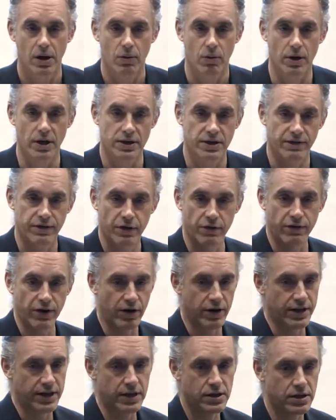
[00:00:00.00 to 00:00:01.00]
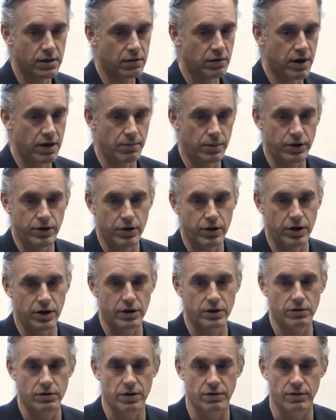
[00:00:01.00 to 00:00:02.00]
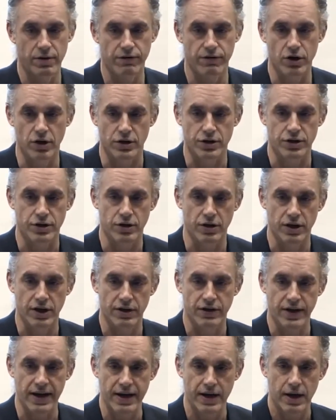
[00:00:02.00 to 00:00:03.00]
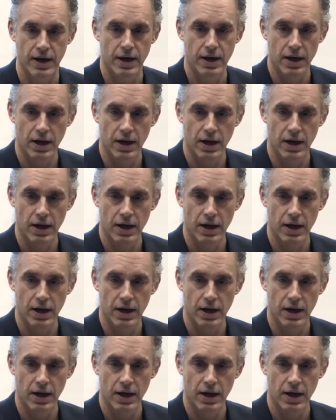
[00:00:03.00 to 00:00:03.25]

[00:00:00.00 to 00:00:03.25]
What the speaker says: Whereas if you're very disagreeable, you're going to do the reverse. You're going to think,